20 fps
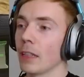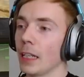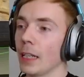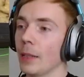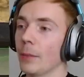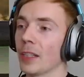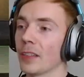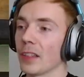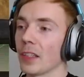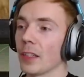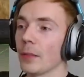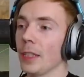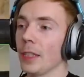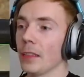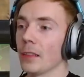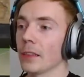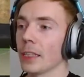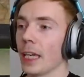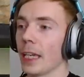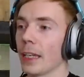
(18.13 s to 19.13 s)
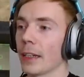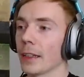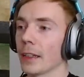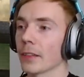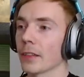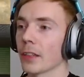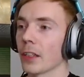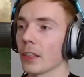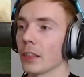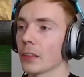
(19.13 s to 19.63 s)
I must admit,
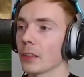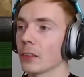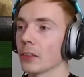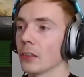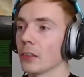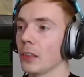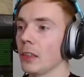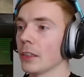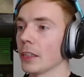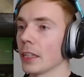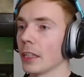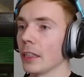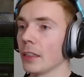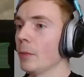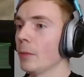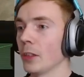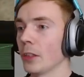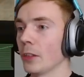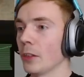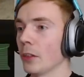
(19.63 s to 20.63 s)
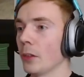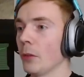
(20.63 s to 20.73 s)
Canada's got a good looking, you know,